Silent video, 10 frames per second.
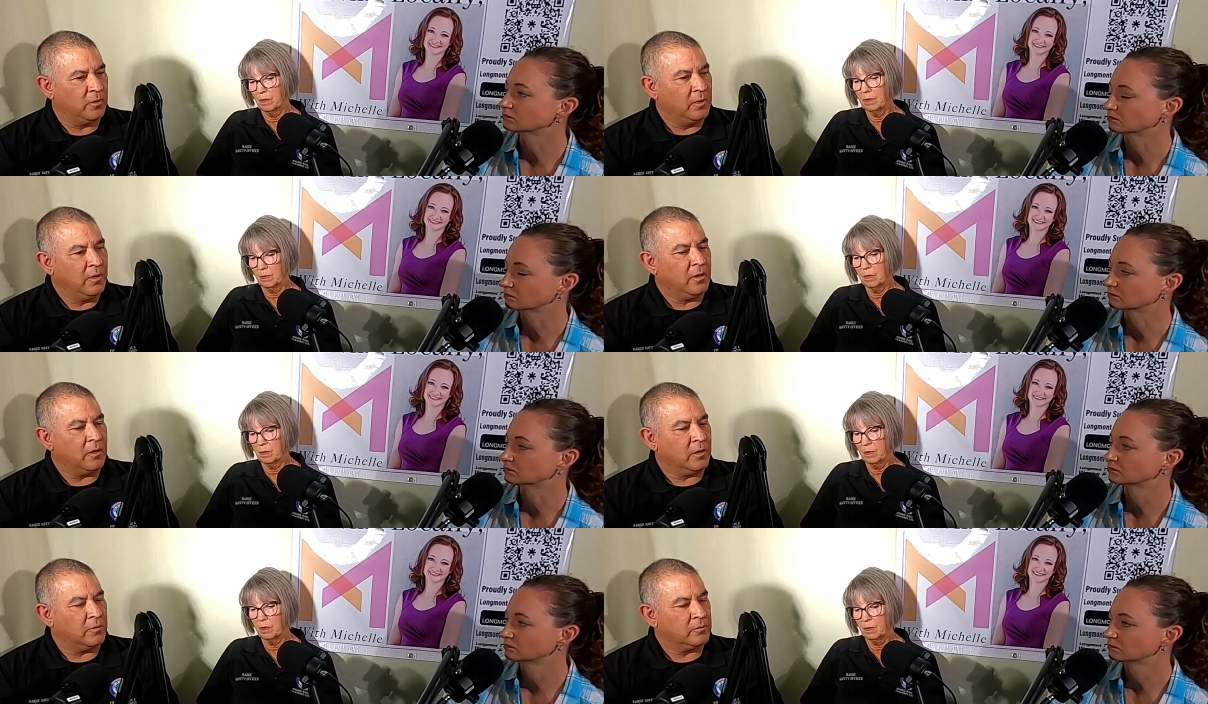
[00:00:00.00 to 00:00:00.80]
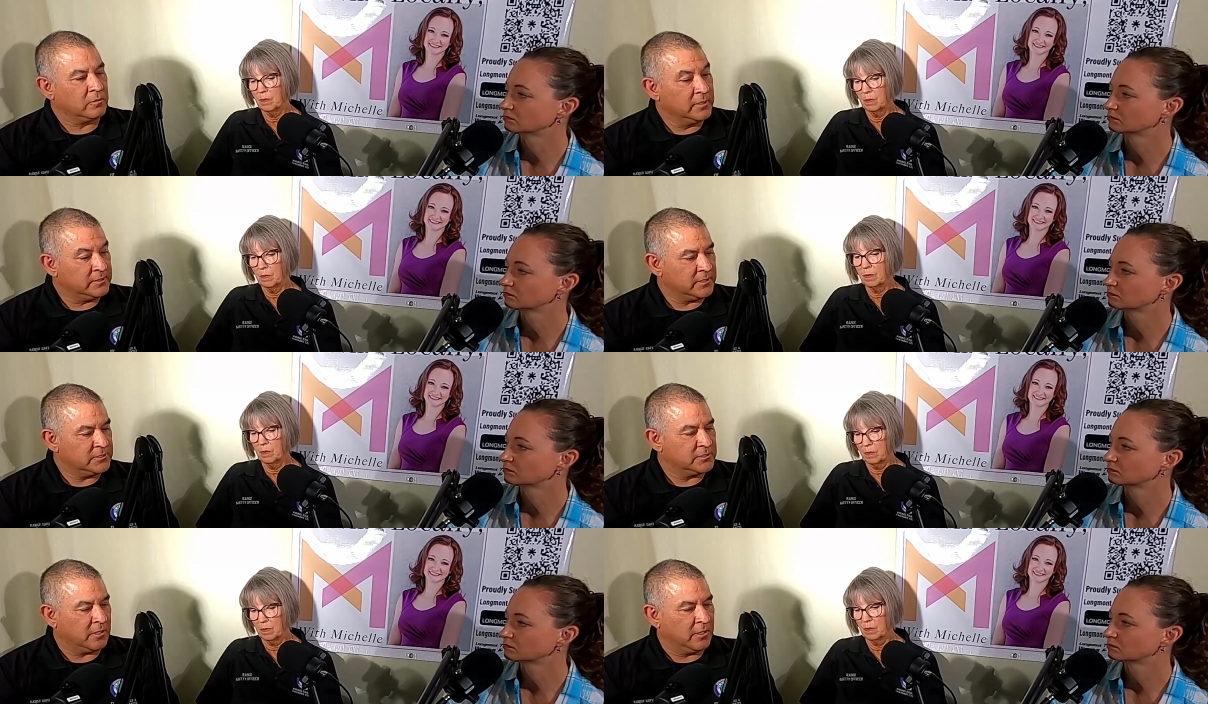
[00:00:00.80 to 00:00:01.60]
Speaker 1: Mm-hmm. Uh, Lynne
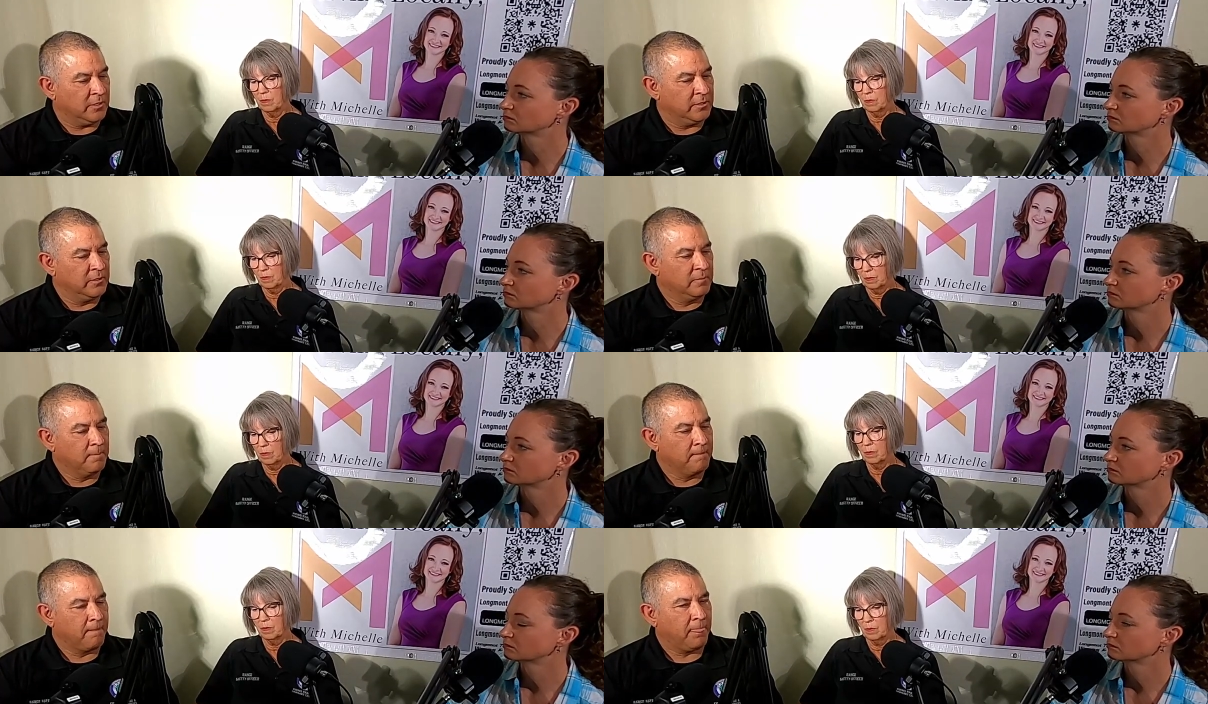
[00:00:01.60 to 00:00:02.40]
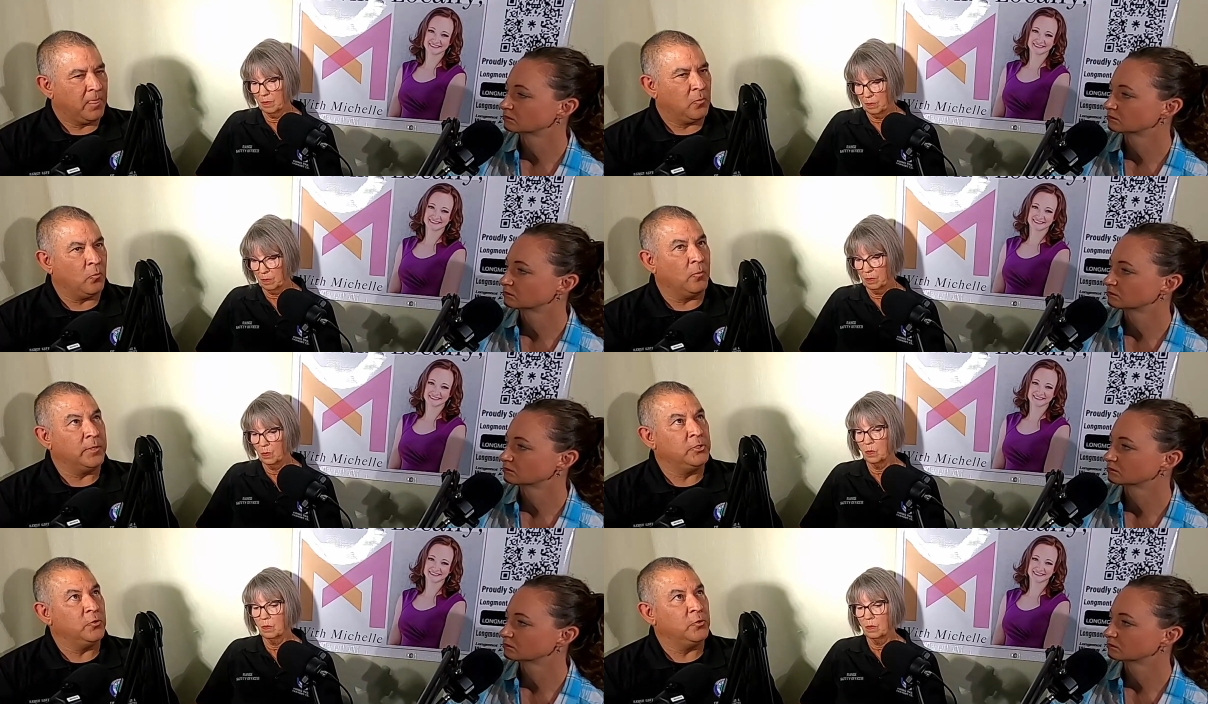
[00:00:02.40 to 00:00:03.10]
touched on what we